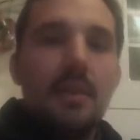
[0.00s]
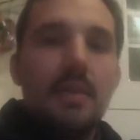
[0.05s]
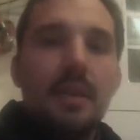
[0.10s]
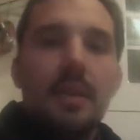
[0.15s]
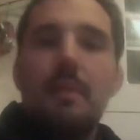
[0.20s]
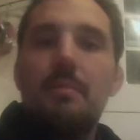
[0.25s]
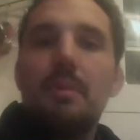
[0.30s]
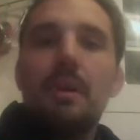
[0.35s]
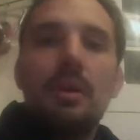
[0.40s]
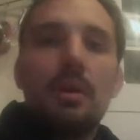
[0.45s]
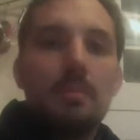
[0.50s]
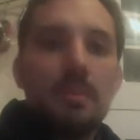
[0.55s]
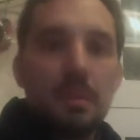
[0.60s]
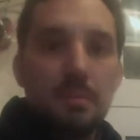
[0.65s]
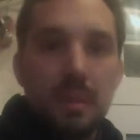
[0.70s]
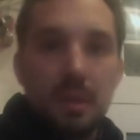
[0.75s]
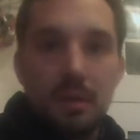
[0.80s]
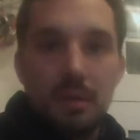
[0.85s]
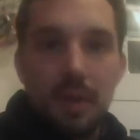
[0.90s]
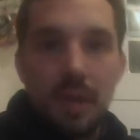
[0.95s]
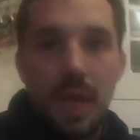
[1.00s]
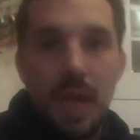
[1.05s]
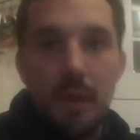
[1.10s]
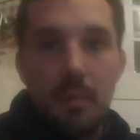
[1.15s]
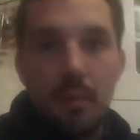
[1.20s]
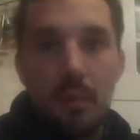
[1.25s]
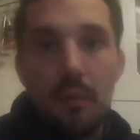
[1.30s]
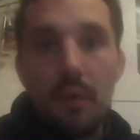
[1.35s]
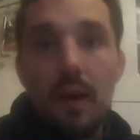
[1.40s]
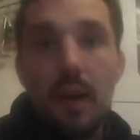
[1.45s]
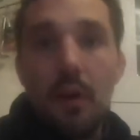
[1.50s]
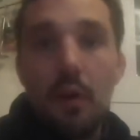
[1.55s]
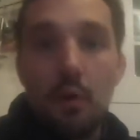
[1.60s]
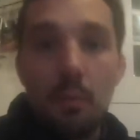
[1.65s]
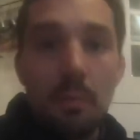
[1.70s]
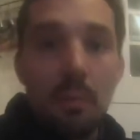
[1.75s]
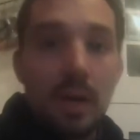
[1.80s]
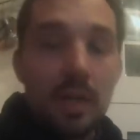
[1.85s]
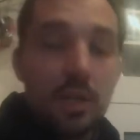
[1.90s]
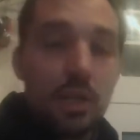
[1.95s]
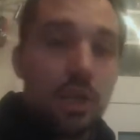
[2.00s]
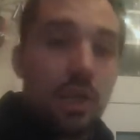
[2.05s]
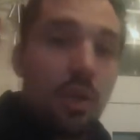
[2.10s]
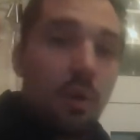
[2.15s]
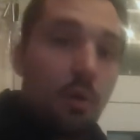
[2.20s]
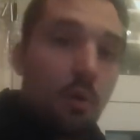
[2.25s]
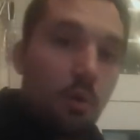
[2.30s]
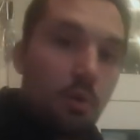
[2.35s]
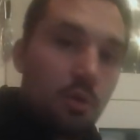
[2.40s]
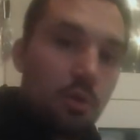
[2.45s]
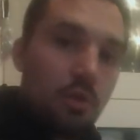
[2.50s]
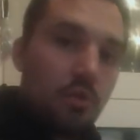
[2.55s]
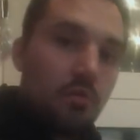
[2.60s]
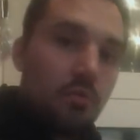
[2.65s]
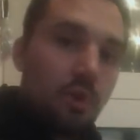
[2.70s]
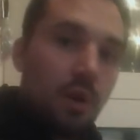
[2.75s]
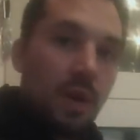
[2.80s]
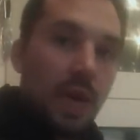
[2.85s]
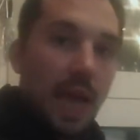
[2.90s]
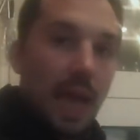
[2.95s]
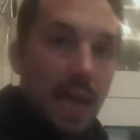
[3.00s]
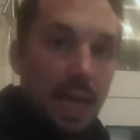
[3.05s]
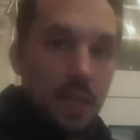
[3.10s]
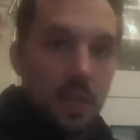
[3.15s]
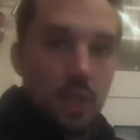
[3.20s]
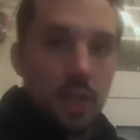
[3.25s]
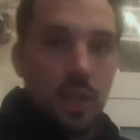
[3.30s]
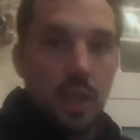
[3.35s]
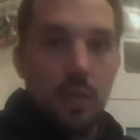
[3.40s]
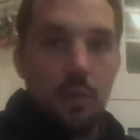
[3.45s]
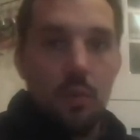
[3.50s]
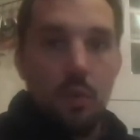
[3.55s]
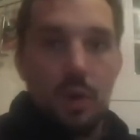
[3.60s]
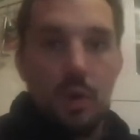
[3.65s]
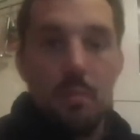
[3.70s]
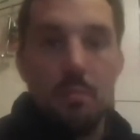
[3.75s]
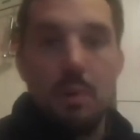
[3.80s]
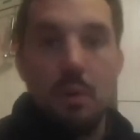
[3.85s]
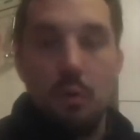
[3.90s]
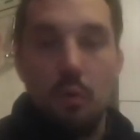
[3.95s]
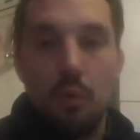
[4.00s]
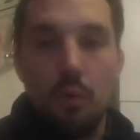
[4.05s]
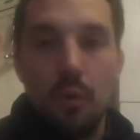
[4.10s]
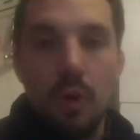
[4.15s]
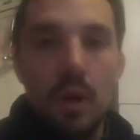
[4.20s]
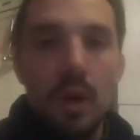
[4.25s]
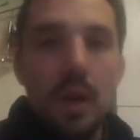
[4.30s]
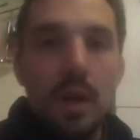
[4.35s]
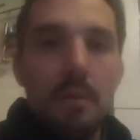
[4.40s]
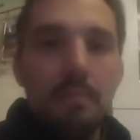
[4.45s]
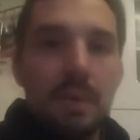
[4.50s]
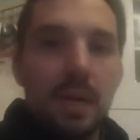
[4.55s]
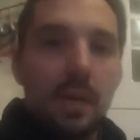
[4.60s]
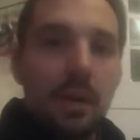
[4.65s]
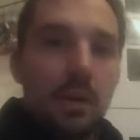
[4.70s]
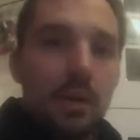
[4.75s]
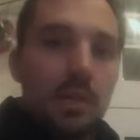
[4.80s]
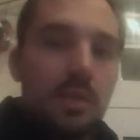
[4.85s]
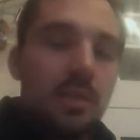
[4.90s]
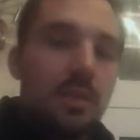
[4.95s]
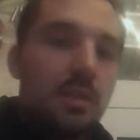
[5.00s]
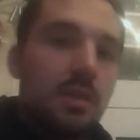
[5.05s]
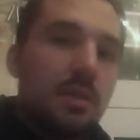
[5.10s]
then it becomes a bit of a game of how much load do I actually want to move. Because